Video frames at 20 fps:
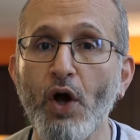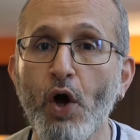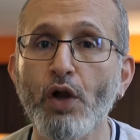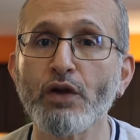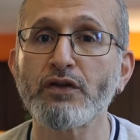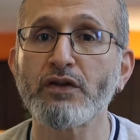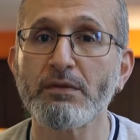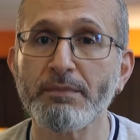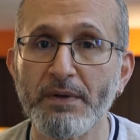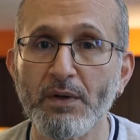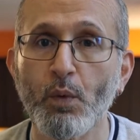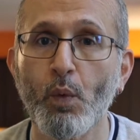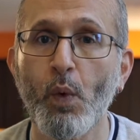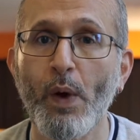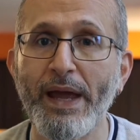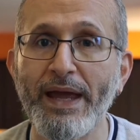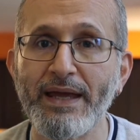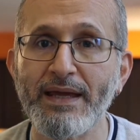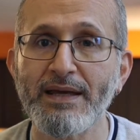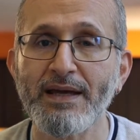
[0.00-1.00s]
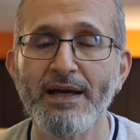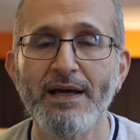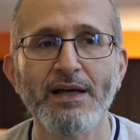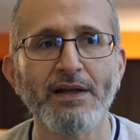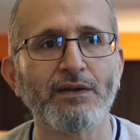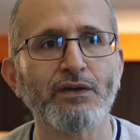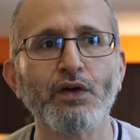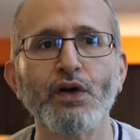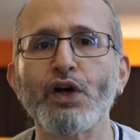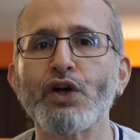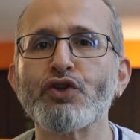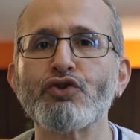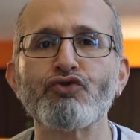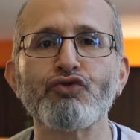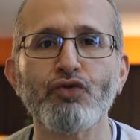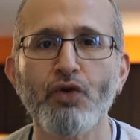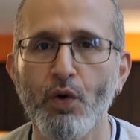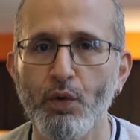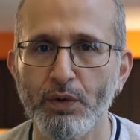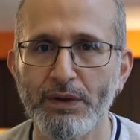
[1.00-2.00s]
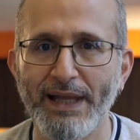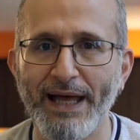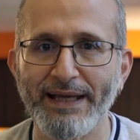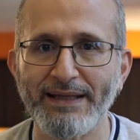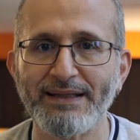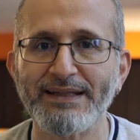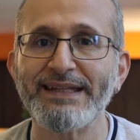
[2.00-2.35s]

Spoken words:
ultimate way to control light.